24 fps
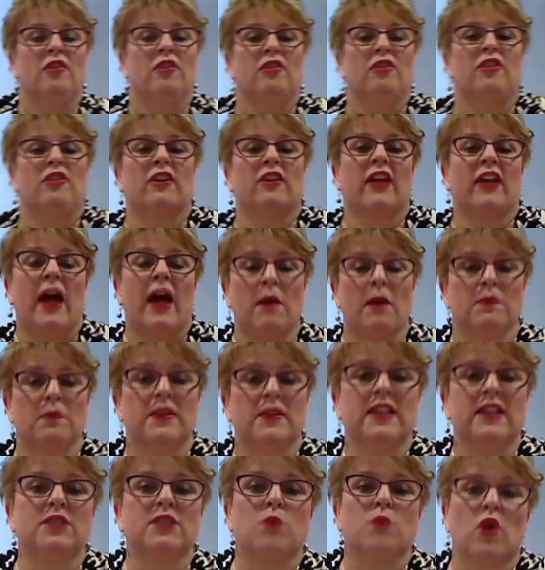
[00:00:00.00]
The
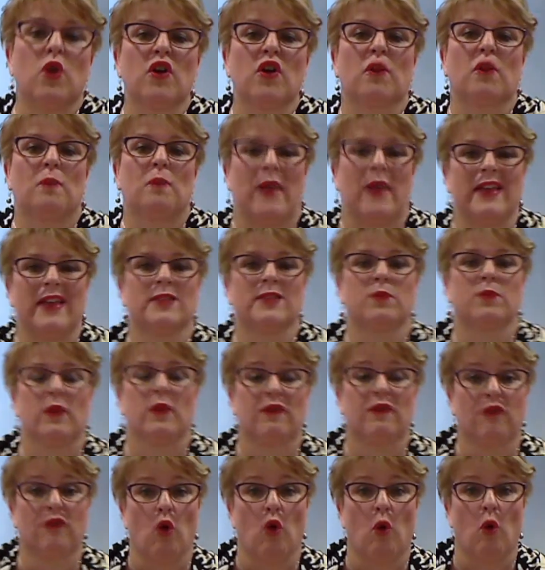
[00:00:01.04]
companies work best
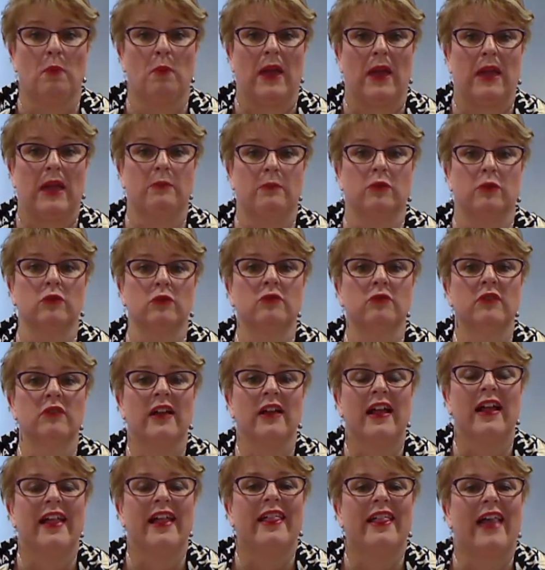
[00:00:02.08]
with 4 people.
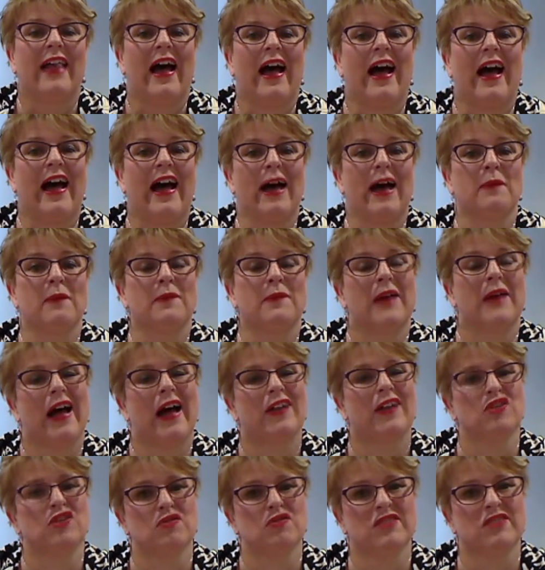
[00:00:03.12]

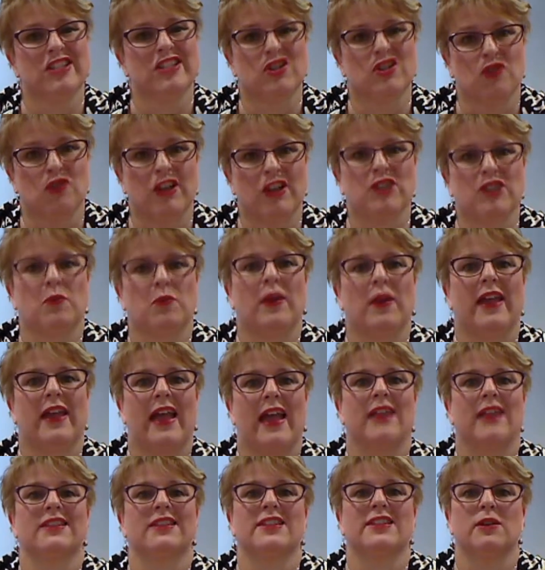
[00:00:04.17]
Under a stretch, we
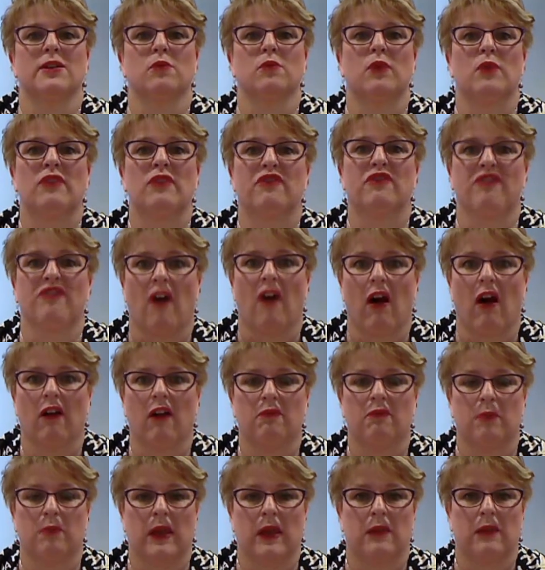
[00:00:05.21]
can deal with
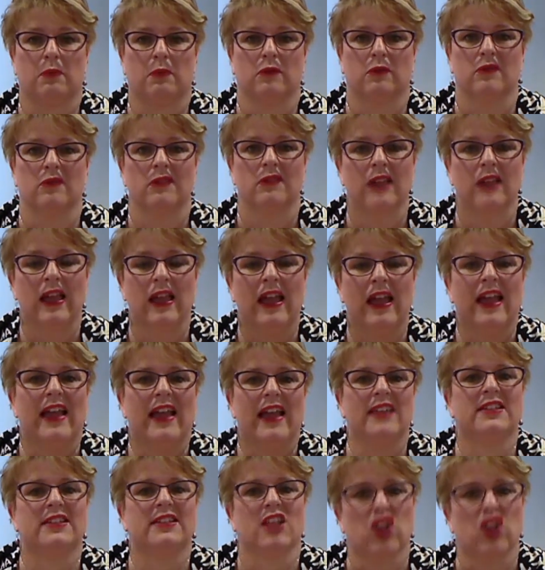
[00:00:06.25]
5 people.
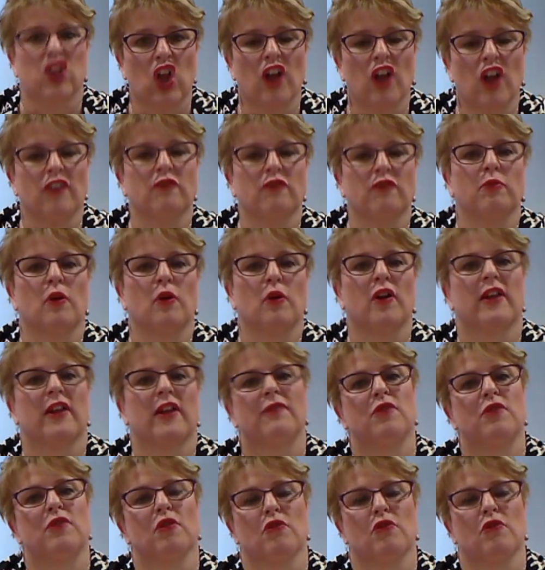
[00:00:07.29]
It's a lot of work
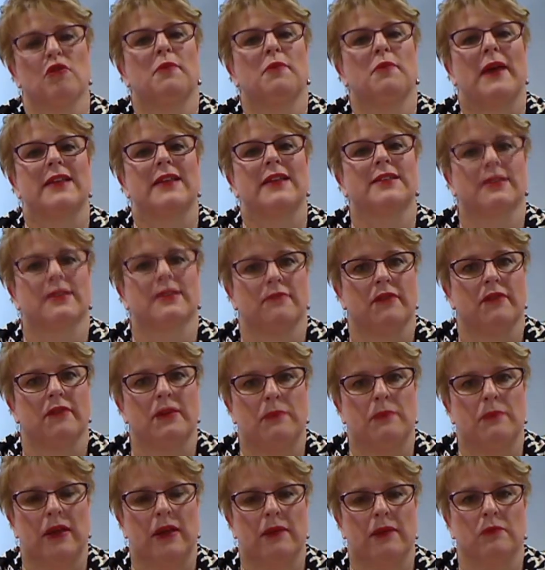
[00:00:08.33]
if your group has 3
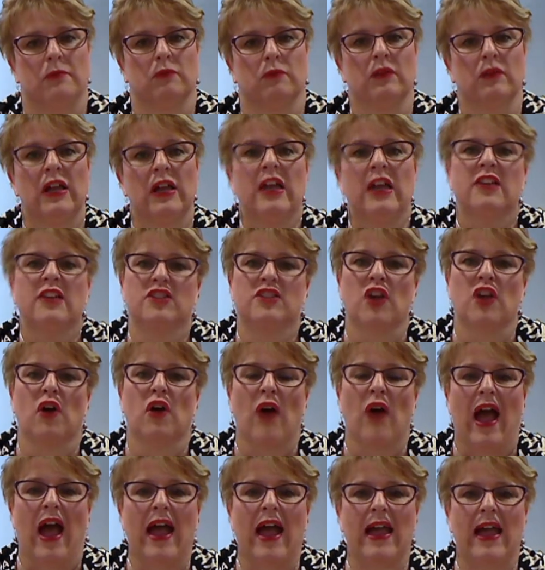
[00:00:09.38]
people. So
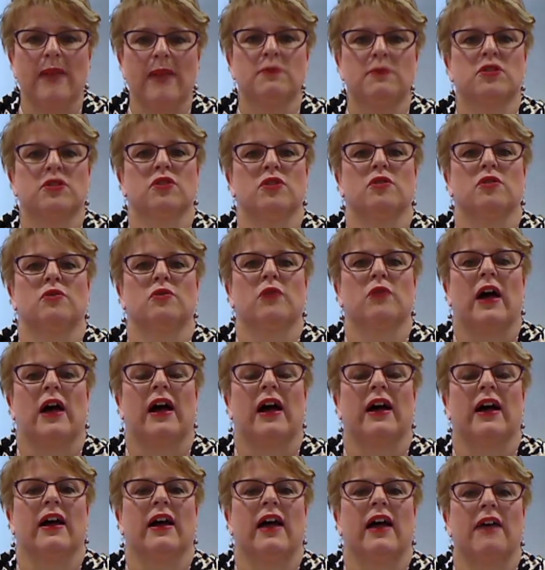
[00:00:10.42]
aim to
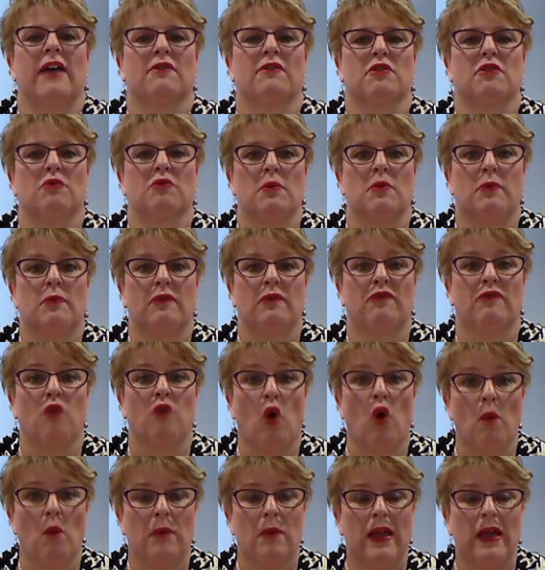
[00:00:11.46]
have a group of
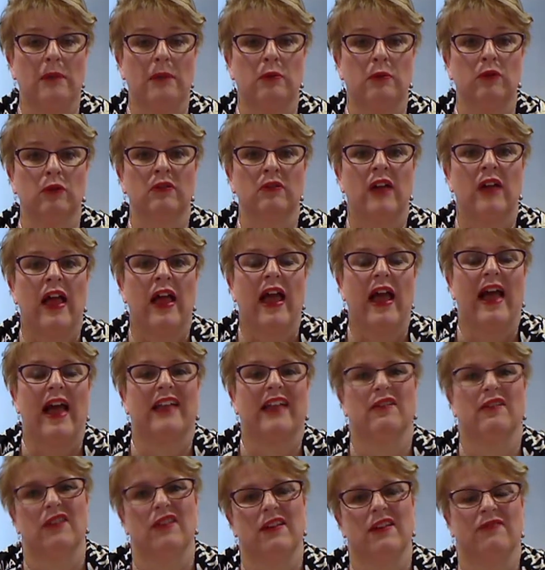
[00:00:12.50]
4 people and
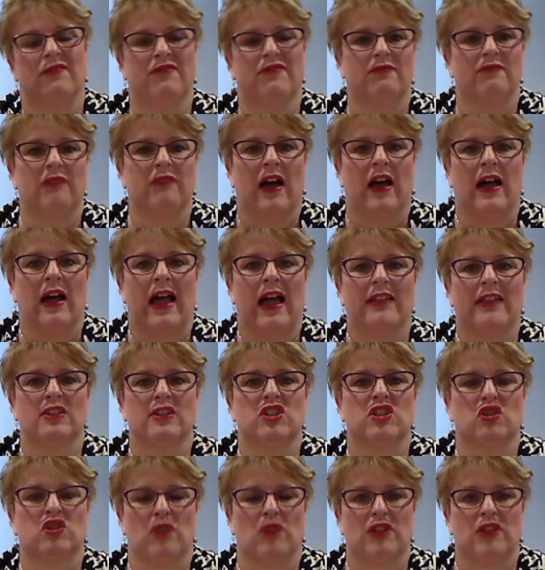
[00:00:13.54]
if at a
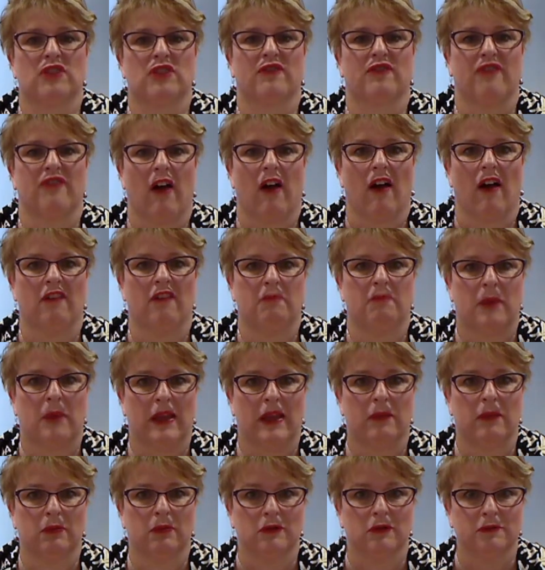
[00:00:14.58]
stretch 5
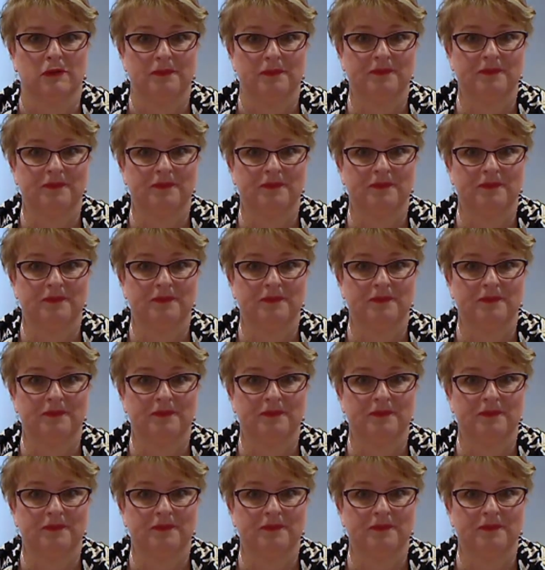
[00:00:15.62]
people.